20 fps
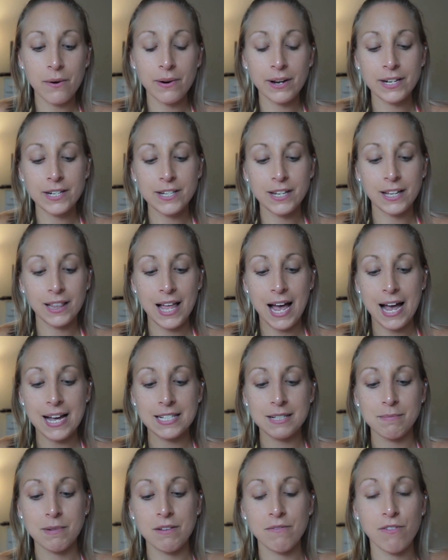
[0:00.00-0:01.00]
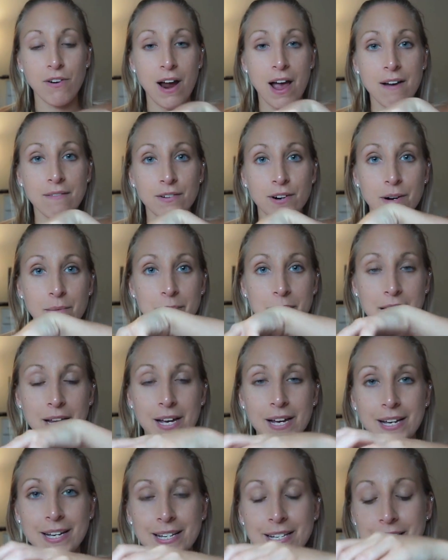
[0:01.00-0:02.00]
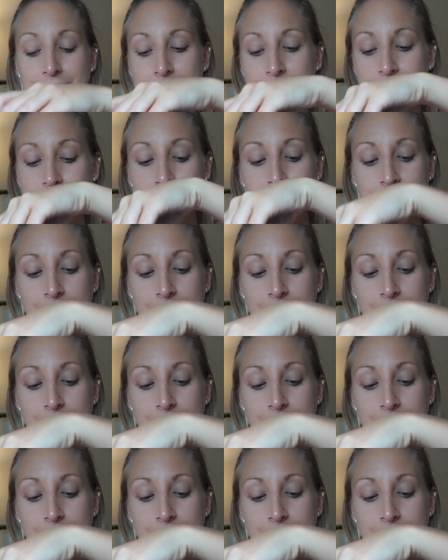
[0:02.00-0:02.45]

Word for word: going to last me forever because,